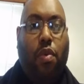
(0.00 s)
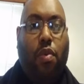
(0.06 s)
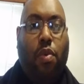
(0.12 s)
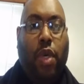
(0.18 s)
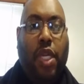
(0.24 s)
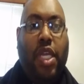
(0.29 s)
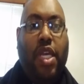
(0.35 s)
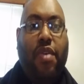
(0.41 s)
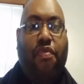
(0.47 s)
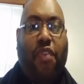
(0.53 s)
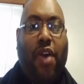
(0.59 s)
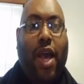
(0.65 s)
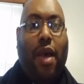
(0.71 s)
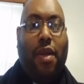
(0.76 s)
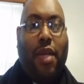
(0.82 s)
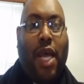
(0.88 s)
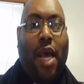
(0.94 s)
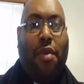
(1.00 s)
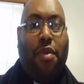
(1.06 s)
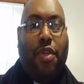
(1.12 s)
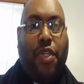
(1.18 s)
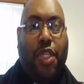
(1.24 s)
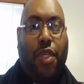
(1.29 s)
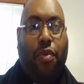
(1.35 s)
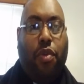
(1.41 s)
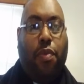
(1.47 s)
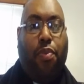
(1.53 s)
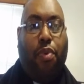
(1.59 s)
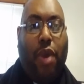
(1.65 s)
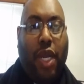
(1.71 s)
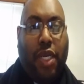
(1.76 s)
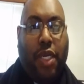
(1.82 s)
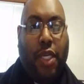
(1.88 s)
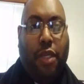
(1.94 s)
when he found out that she was
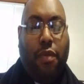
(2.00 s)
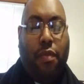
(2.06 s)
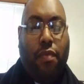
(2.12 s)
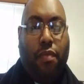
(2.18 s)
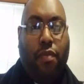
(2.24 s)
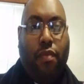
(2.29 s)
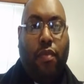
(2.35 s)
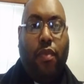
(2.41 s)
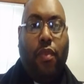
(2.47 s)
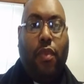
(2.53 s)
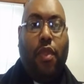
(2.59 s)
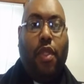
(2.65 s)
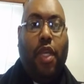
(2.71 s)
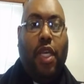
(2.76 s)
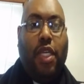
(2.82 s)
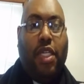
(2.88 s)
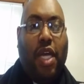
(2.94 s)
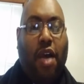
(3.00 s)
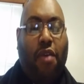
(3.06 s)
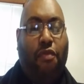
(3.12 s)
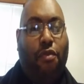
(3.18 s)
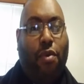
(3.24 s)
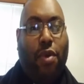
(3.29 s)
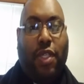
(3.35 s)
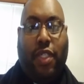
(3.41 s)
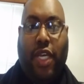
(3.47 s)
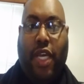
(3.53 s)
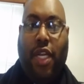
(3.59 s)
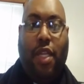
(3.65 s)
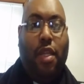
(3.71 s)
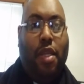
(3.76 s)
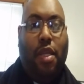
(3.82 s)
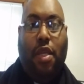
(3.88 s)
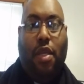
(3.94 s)
pregnant, as I four
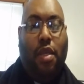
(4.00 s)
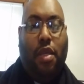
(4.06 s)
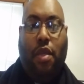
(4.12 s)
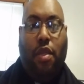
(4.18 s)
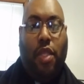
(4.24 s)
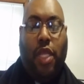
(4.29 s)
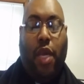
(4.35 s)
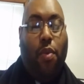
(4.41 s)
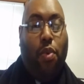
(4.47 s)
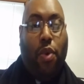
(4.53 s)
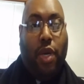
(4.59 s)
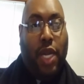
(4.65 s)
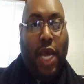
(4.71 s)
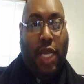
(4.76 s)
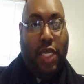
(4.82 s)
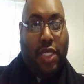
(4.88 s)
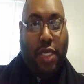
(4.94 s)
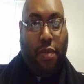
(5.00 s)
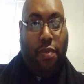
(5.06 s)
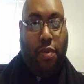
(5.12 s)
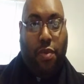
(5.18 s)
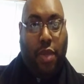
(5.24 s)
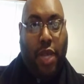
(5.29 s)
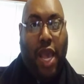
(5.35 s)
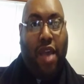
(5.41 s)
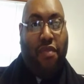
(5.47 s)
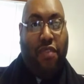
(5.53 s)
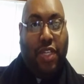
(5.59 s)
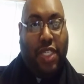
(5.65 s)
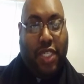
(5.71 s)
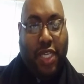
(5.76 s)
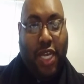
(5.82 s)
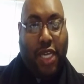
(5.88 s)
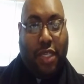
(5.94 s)
stated, they were not to
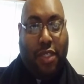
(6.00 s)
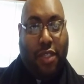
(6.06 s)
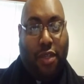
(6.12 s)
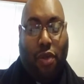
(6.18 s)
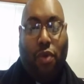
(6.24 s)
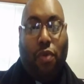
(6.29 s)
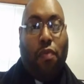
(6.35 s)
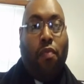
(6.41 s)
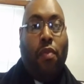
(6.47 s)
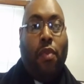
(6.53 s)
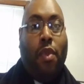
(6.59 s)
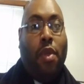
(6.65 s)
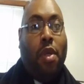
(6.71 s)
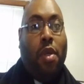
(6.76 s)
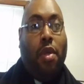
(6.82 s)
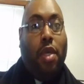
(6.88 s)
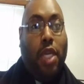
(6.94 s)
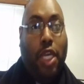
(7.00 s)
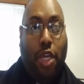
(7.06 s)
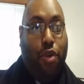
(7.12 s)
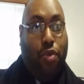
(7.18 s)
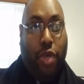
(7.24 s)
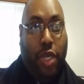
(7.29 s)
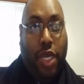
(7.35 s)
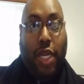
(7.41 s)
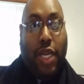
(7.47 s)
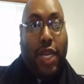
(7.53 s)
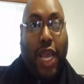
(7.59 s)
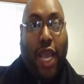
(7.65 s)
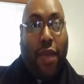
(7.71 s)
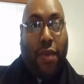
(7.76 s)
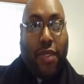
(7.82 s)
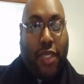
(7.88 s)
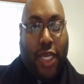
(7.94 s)
having sex. So he knew he didn't
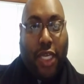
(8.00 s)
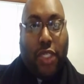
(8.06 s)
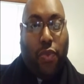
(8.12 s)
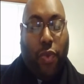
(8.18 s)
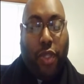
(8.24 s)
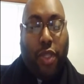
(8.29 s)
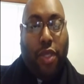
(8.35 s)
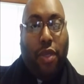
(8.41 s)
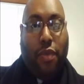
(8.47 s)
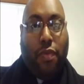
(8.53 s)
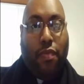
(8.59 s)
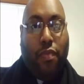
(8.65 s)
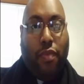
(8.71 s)
have sex with her.